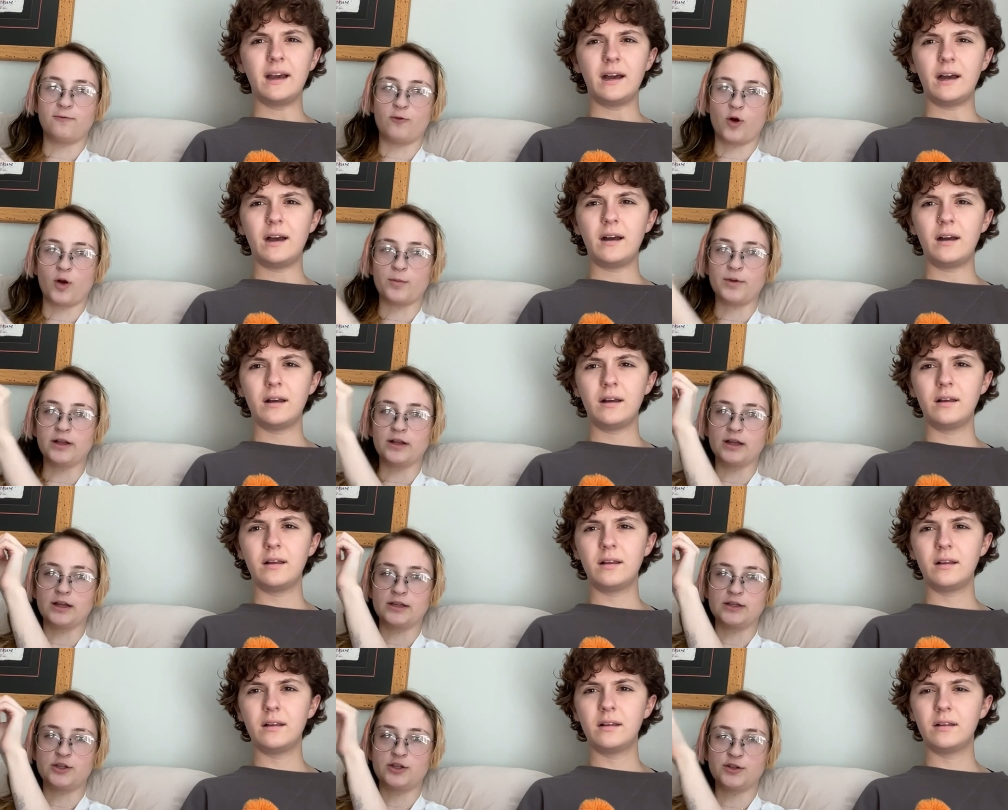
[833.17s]
Speaker 1: a
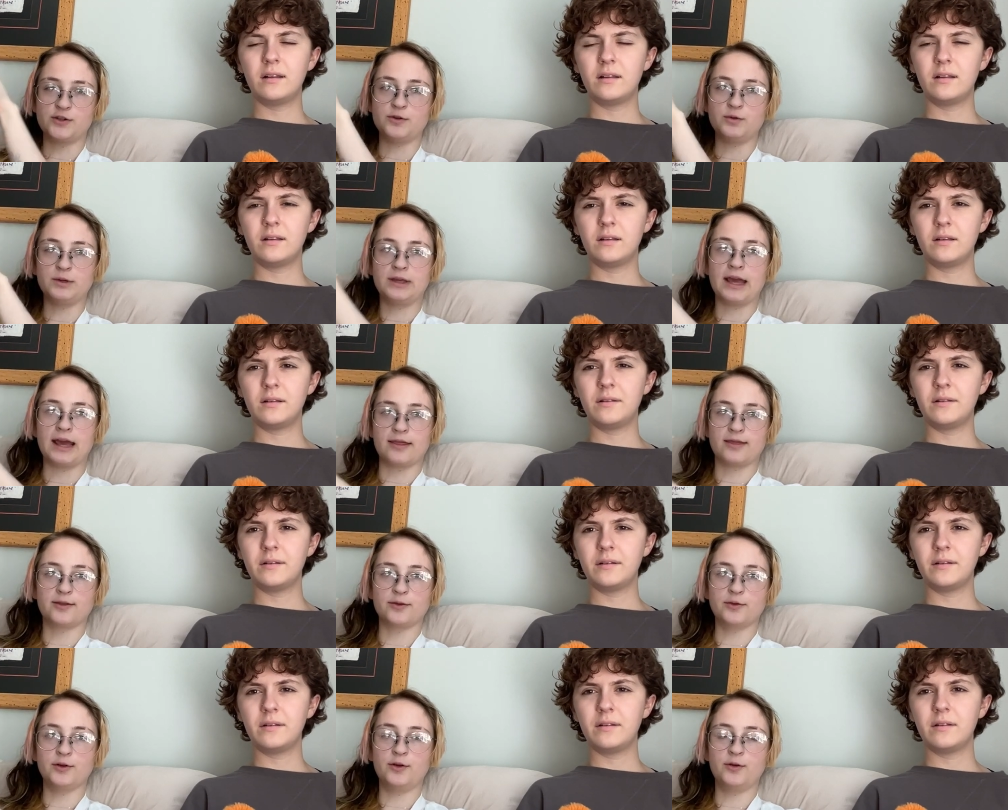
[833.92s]
formula to
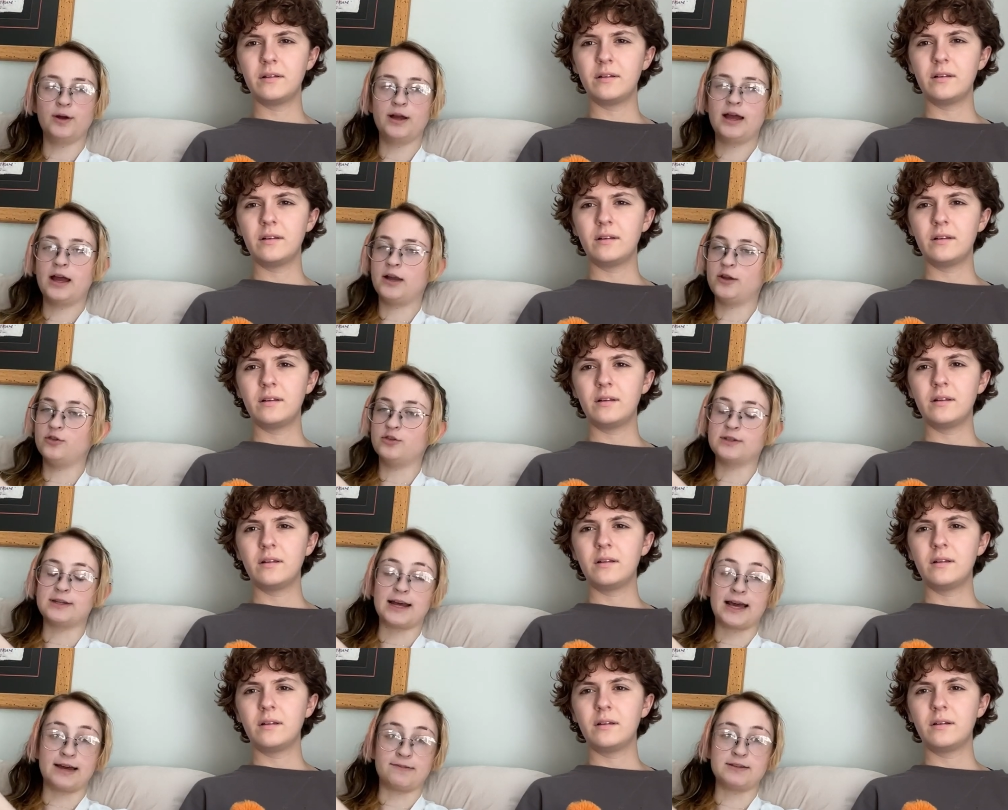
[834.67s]
get through and you
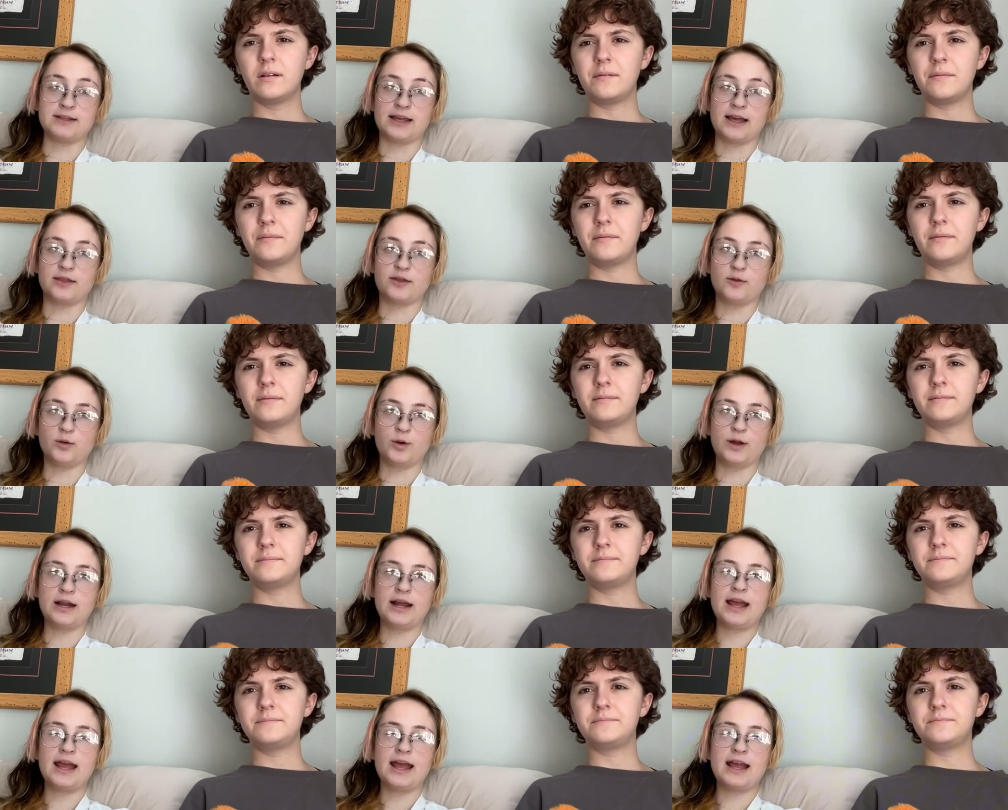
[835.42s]
just have to get through
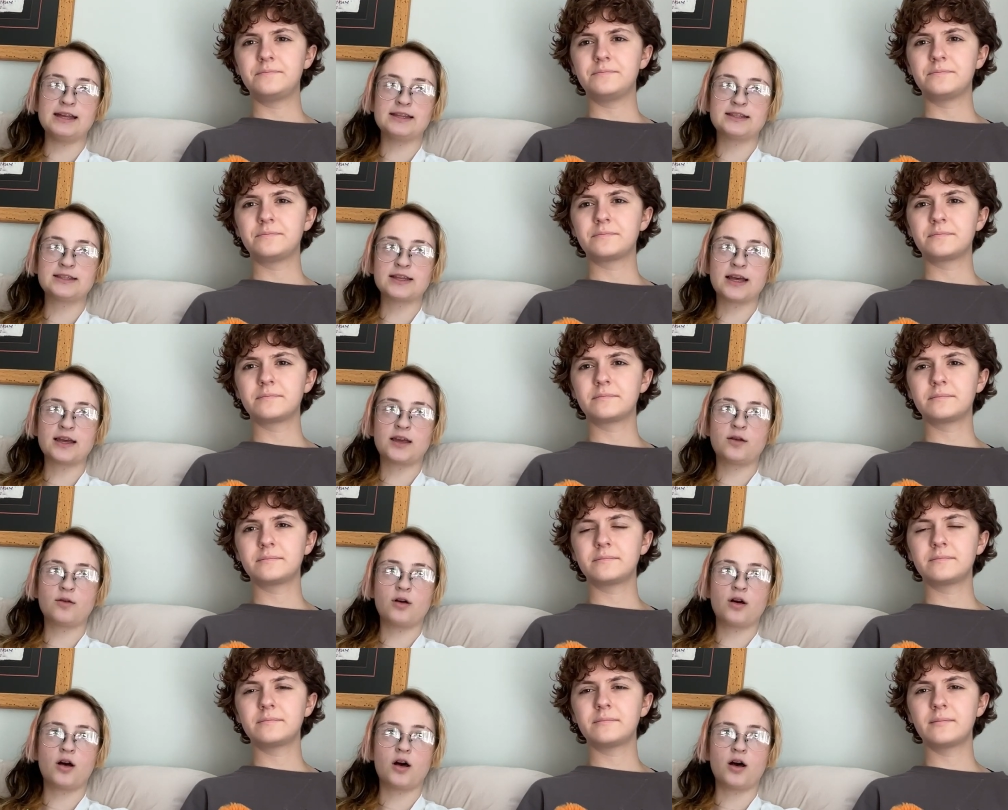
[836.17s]
it it's
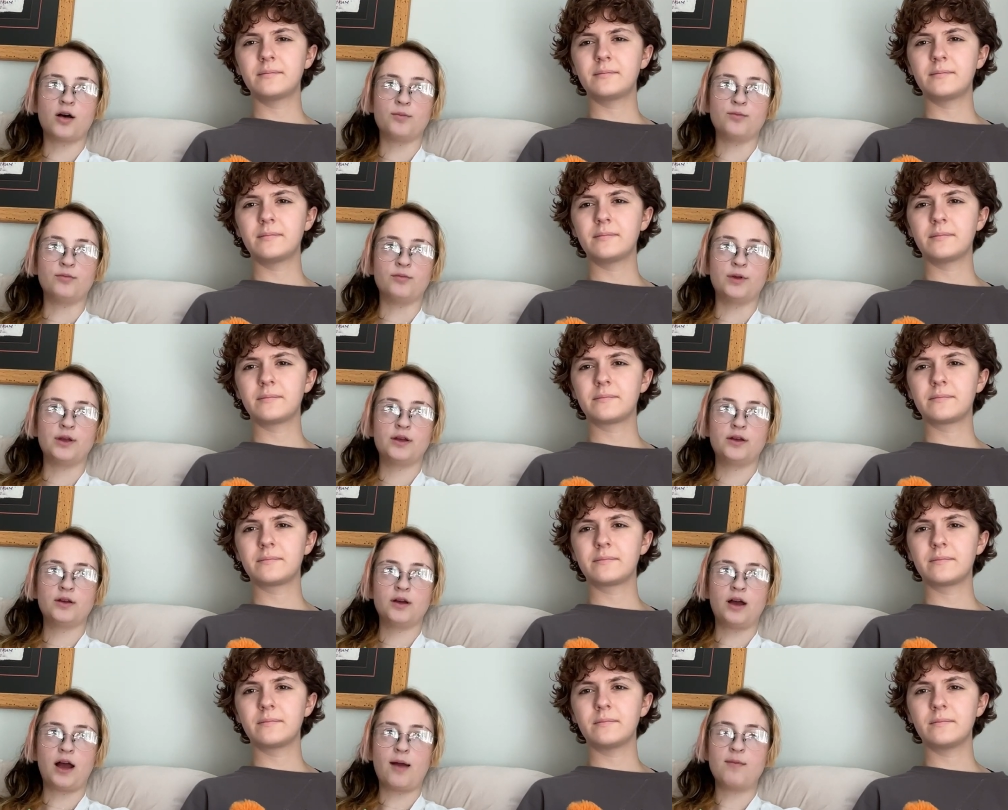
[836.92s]
like um
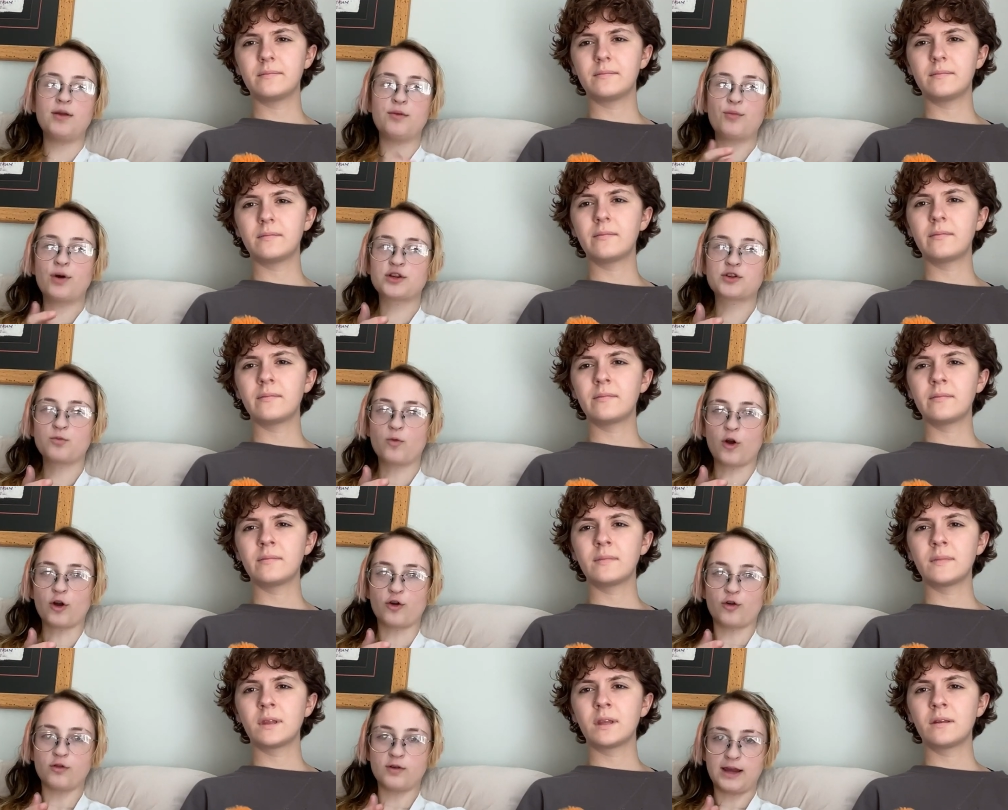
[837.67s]
i mean much more
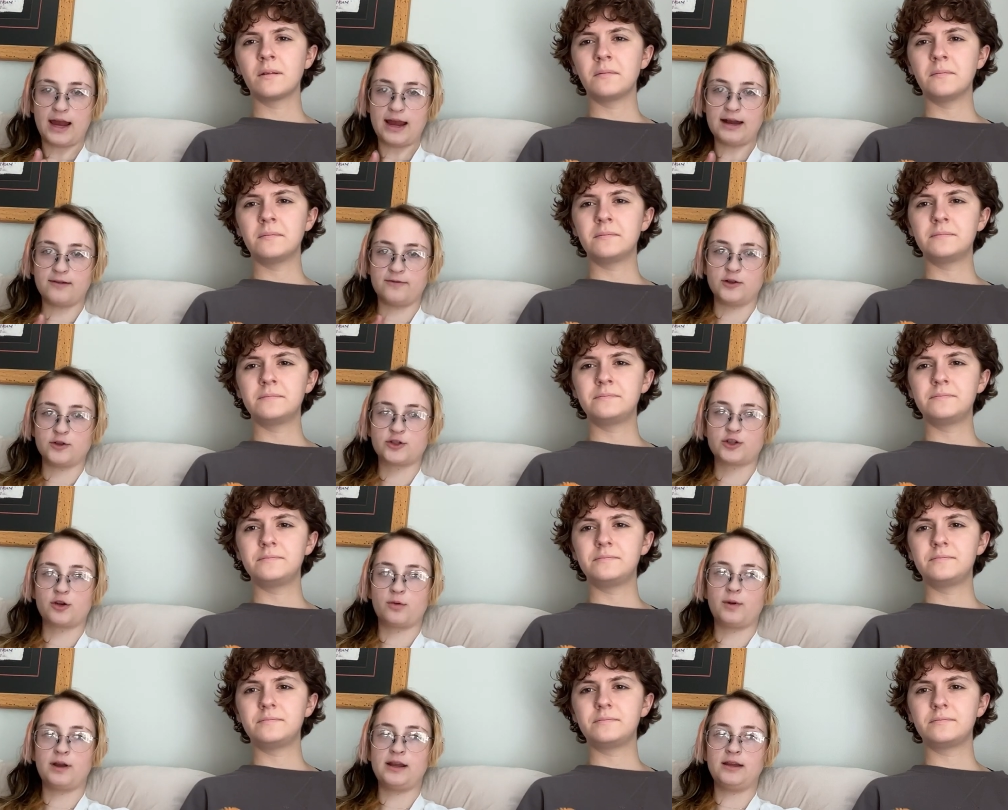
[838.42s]
creative there's
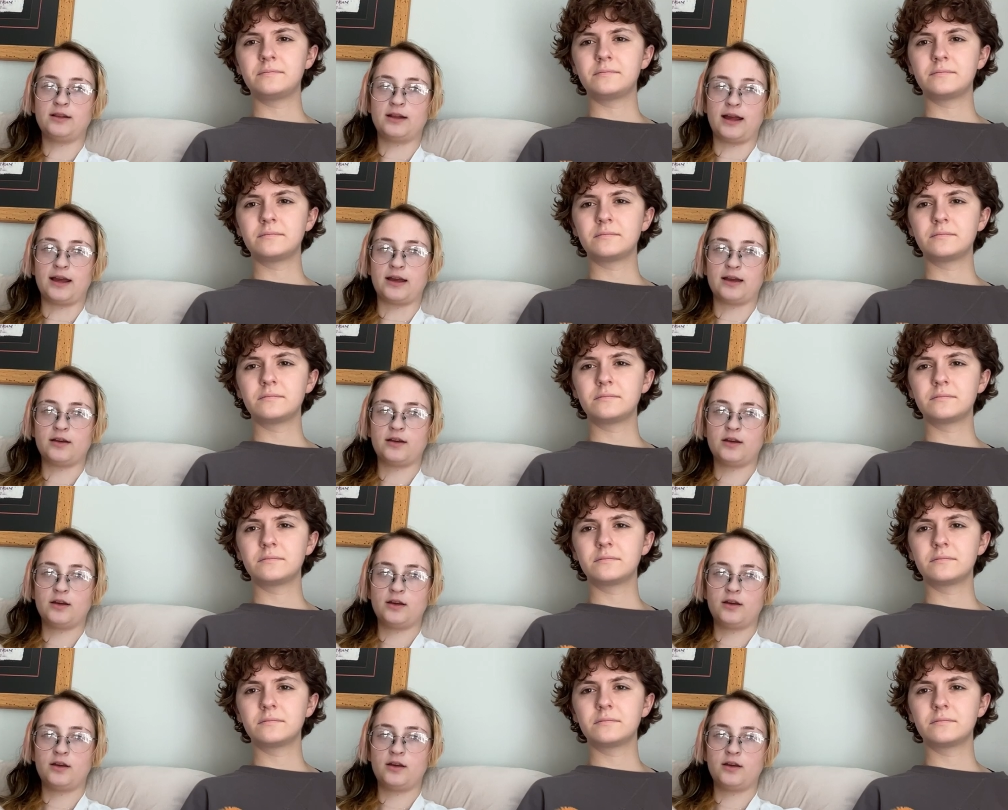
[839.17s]
so many like